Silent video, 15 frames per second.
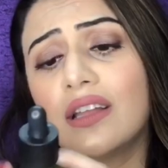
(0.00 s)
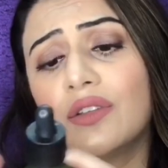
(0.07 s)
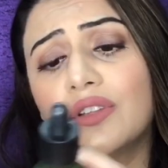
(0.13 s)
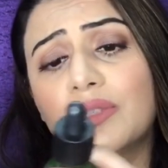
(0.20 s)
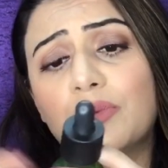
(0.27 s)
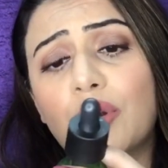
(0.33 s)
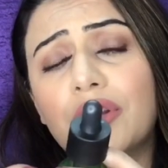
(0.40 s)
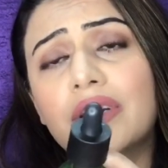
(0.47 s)
Now
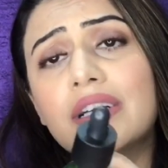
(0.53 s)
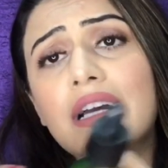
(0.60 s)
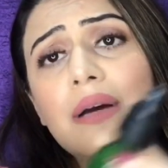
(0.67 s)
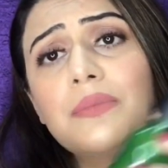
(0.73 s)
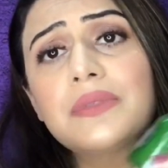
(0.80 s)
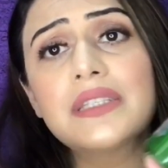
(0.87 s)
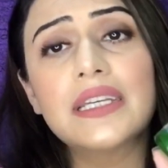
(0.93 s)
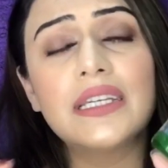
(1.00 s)
this product
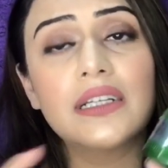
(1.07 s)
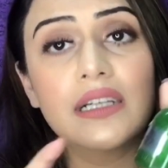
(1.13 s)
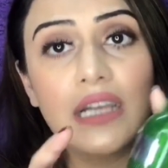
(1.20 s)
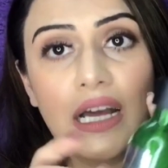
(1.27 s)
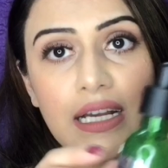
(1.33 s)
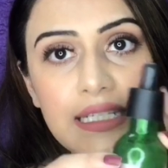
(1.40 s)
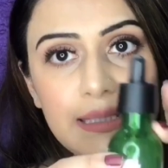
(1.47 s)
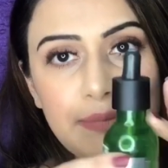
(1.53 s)
comes in a
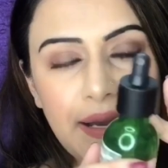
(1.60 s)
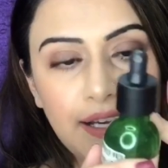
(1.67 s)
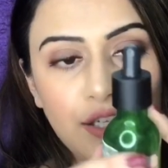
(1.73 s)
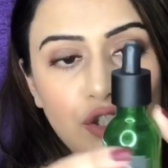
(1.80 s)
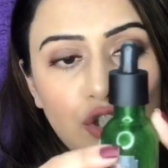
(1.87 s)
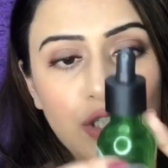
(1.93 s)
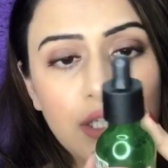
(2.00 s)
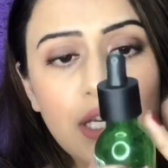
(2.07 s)
glass
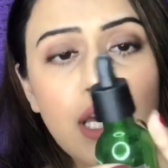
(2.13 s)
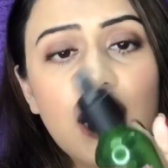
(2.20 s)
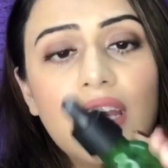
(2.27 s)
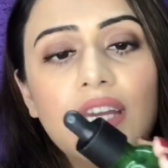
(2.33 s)
packaging.